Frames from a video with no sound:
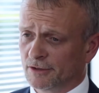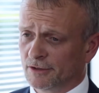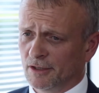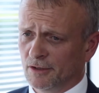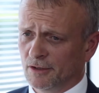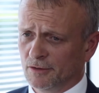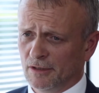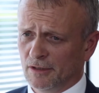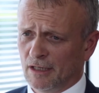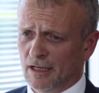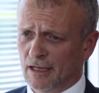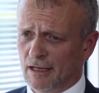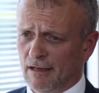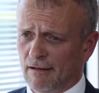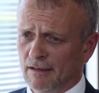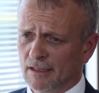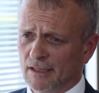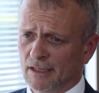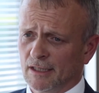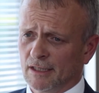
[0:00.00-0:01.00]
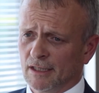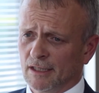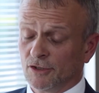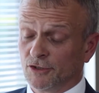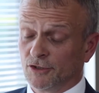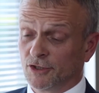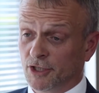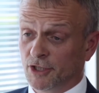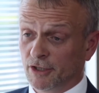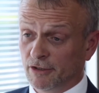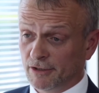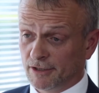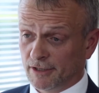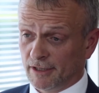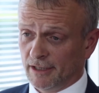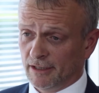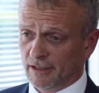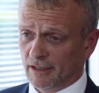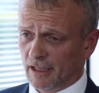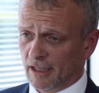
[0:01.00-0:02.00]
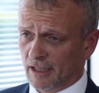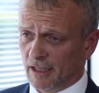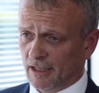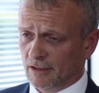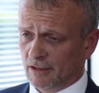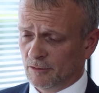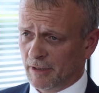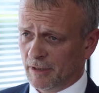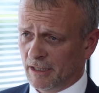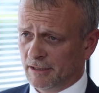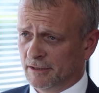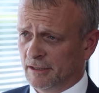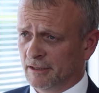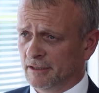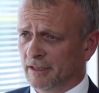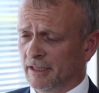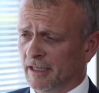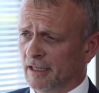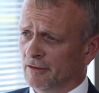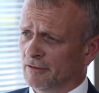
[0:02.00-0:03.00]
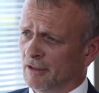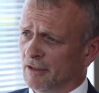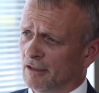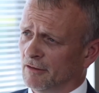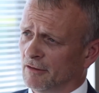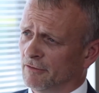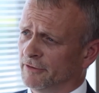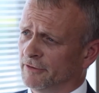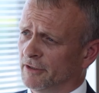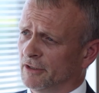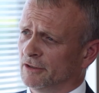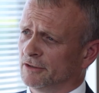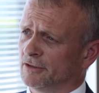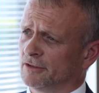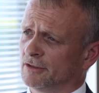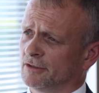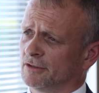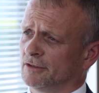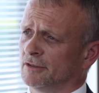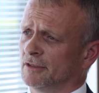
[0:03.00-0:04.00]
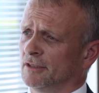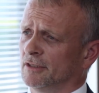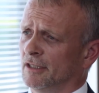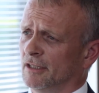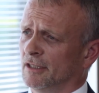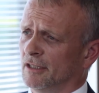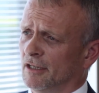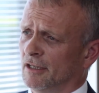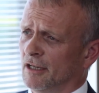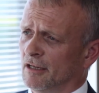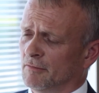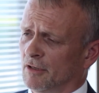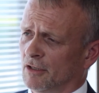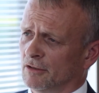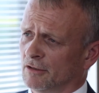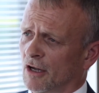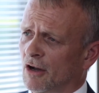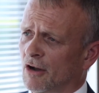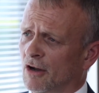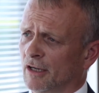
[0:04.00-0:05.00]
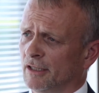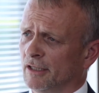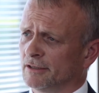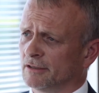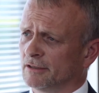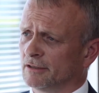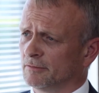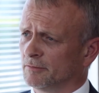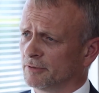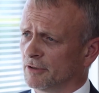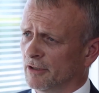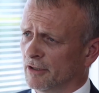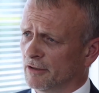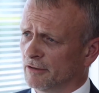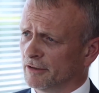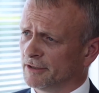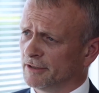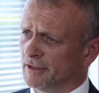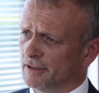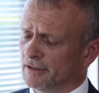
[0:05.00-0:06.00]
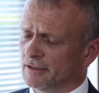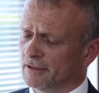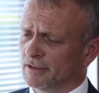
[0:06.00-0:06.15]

So security is basically our first and highest priority,